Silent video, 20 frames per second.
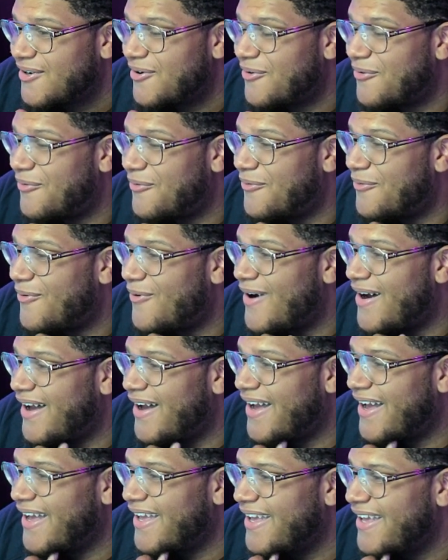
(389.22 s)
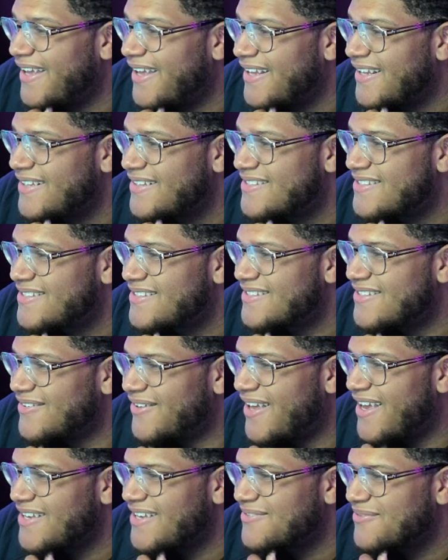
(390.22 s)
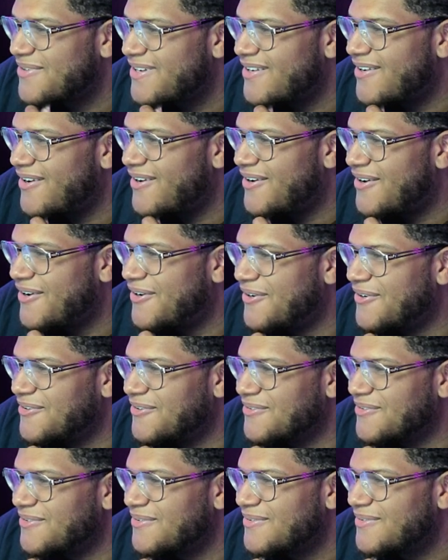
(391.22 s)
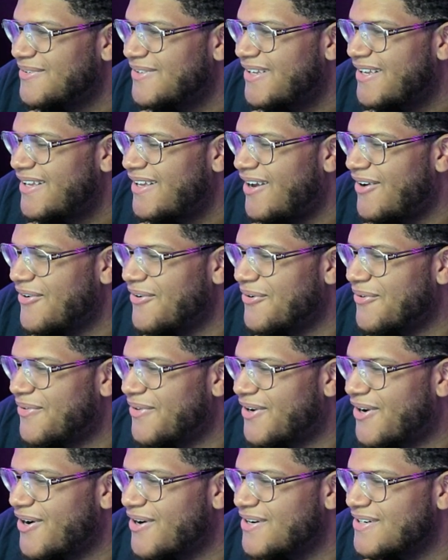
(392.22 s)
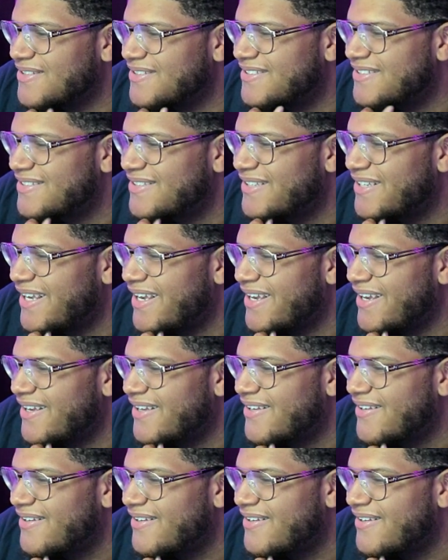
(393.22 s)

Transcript: What? So that's what it... Oh, the curse. Yeah.